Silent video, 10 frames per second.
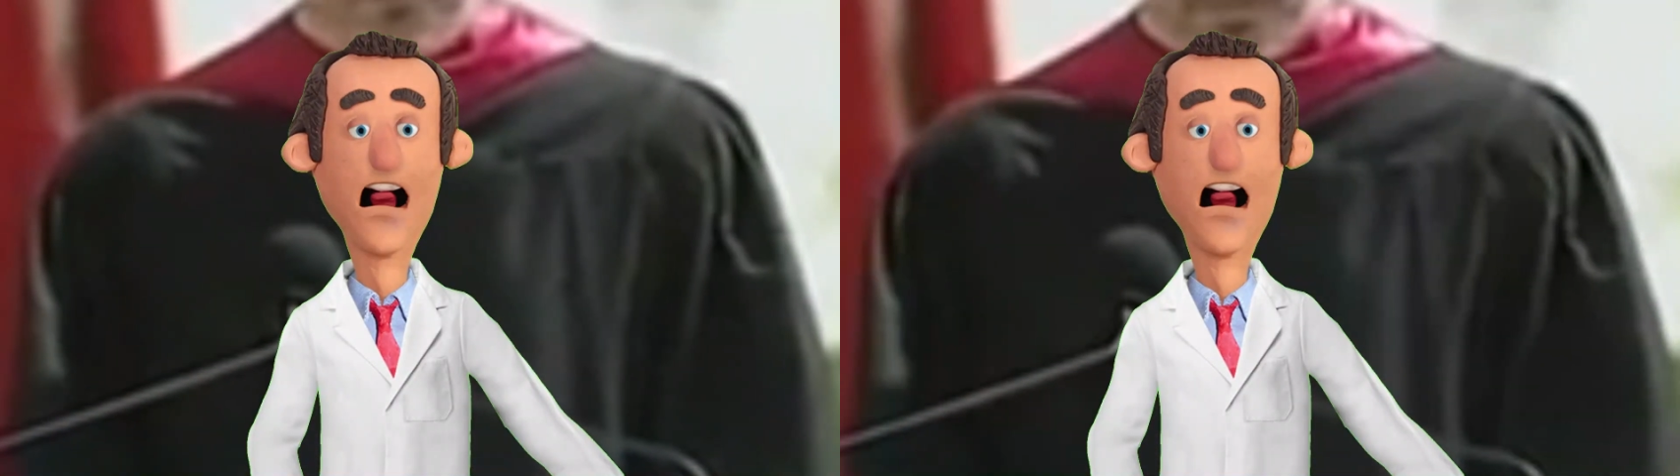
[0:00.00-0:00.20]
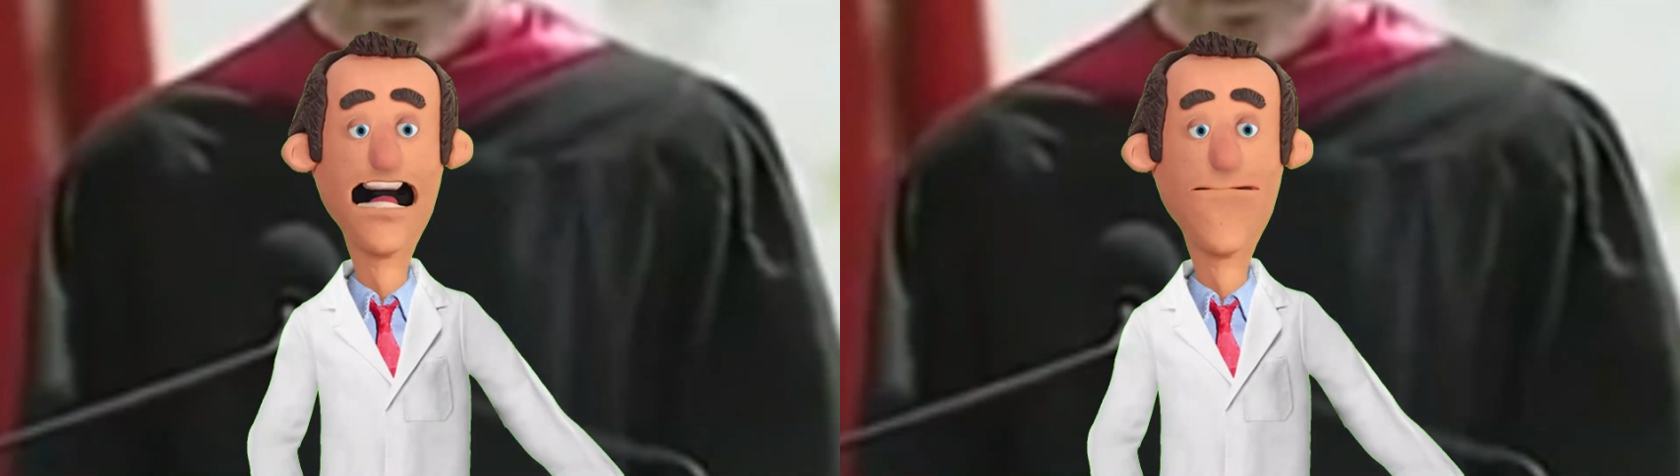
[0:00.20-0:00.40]

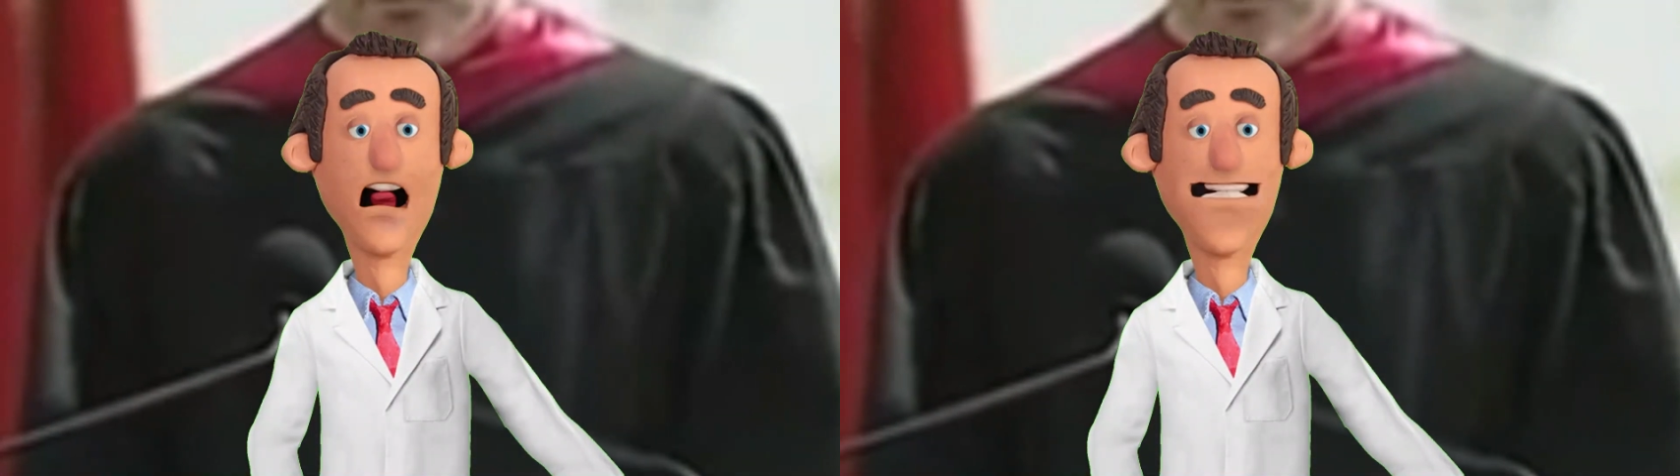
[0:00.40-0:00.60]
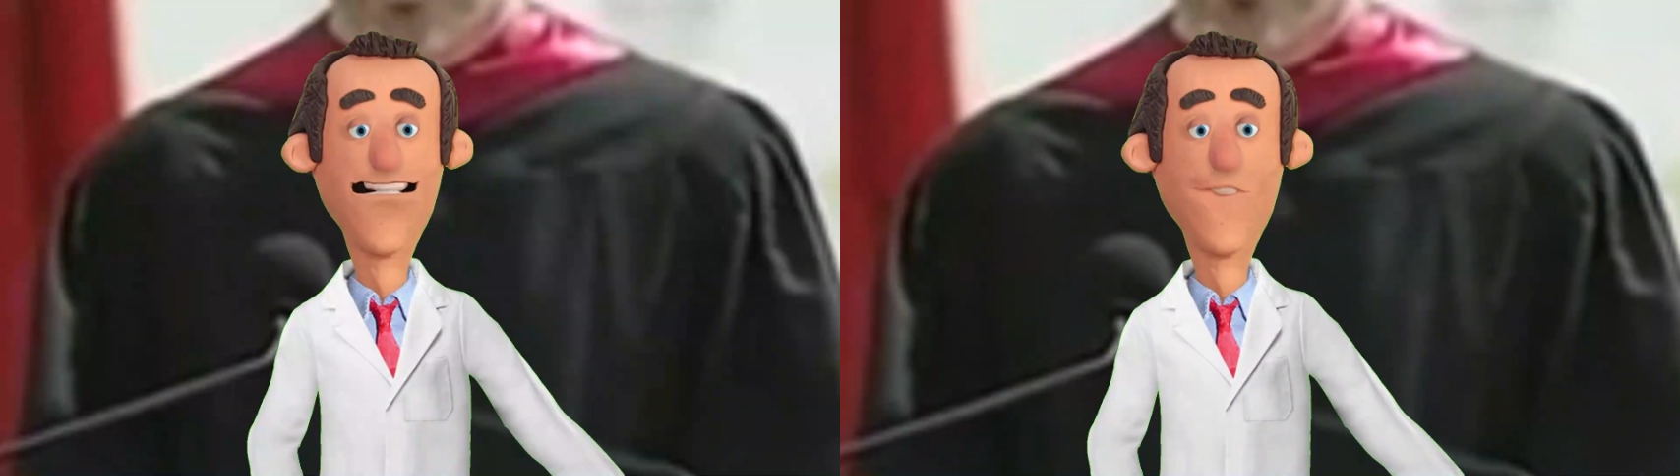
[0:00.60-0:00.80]
label
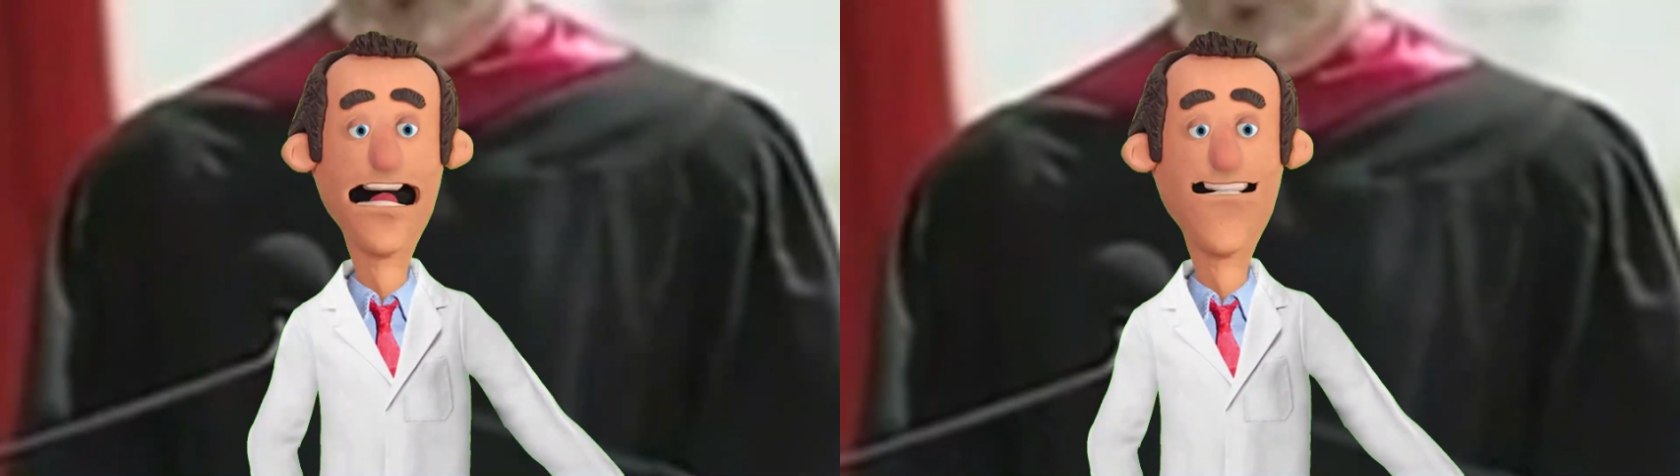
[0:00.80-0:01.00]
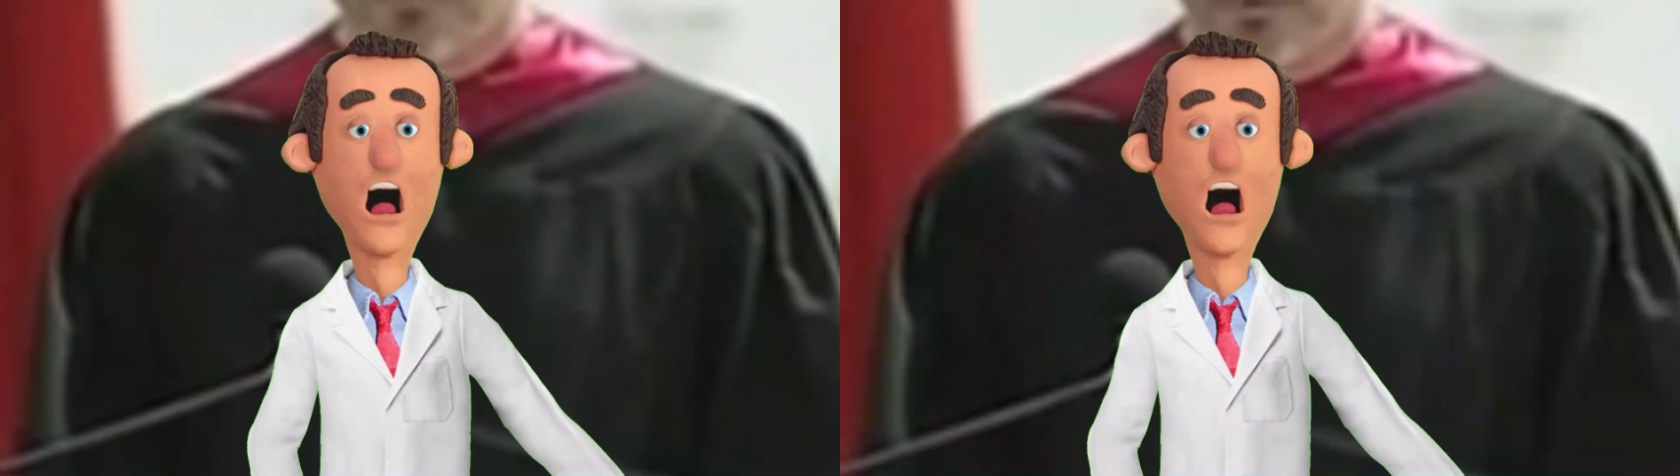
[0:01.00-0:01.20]
on
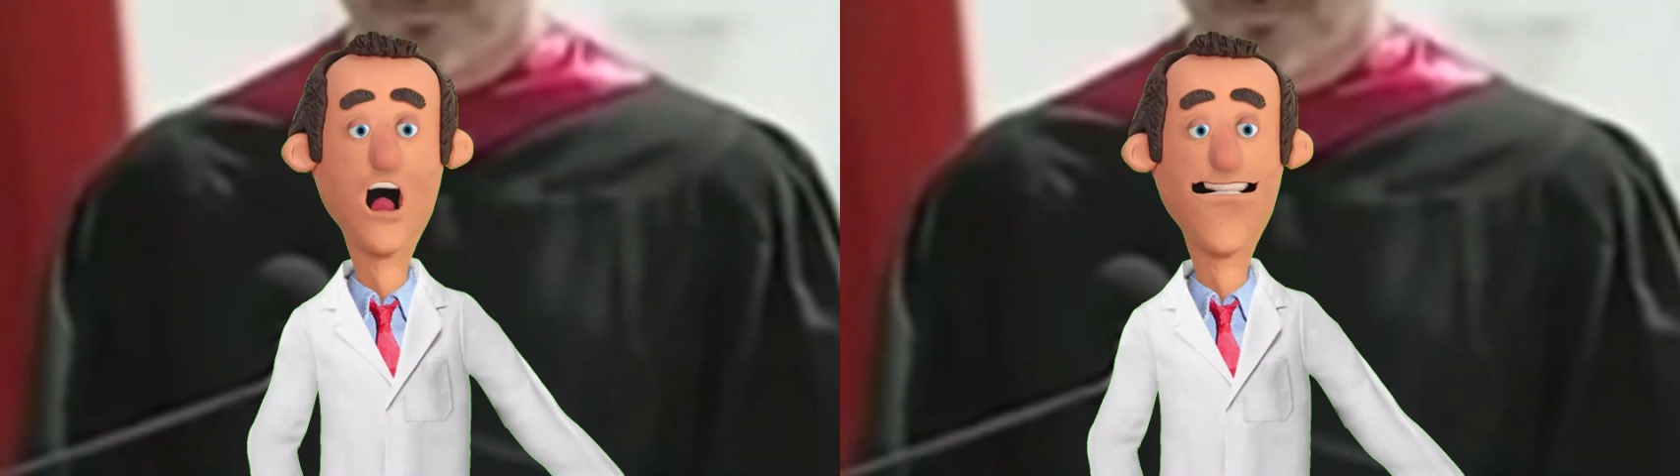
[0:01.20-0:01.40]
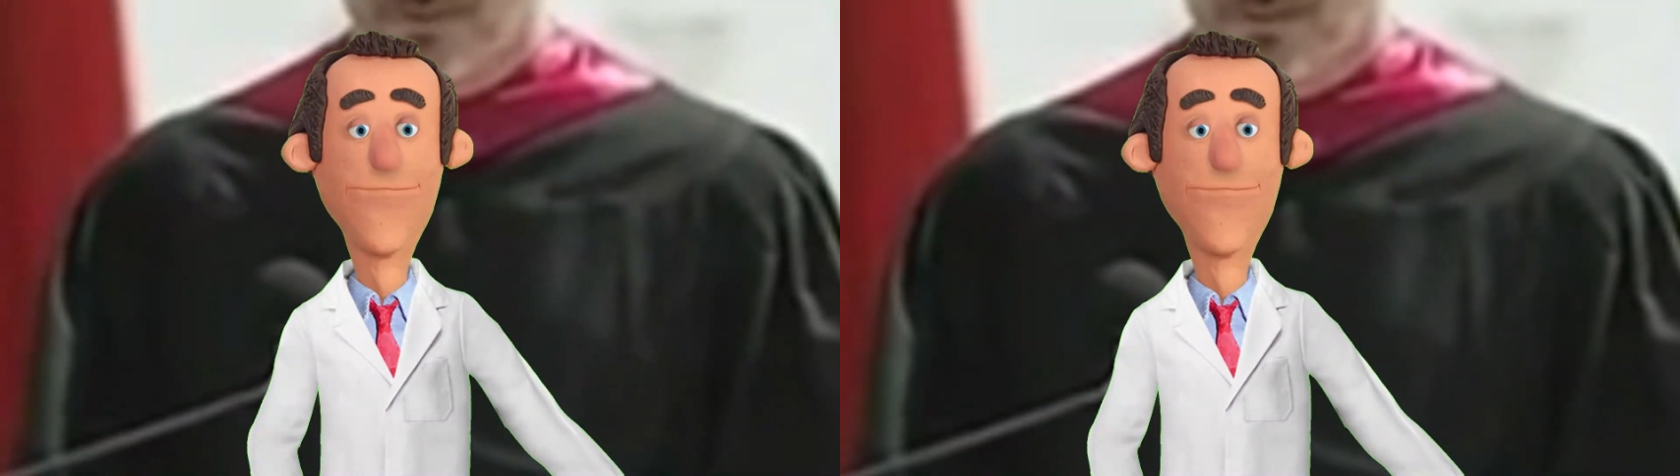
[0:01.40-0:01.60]
every
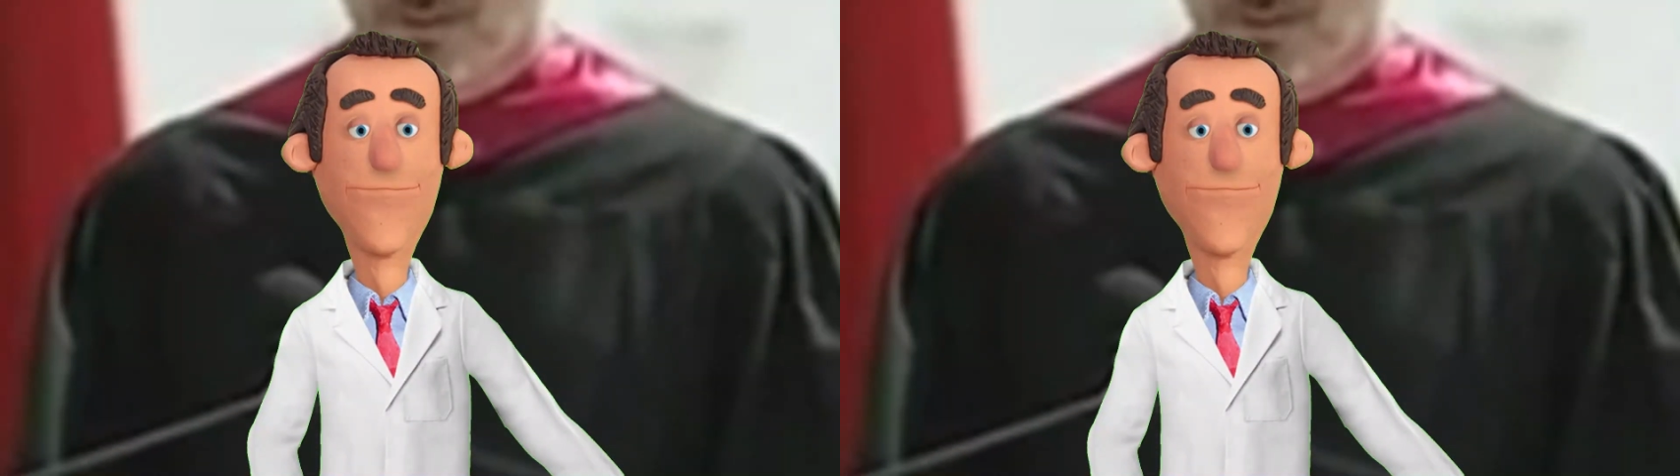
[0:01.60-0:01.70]
drawer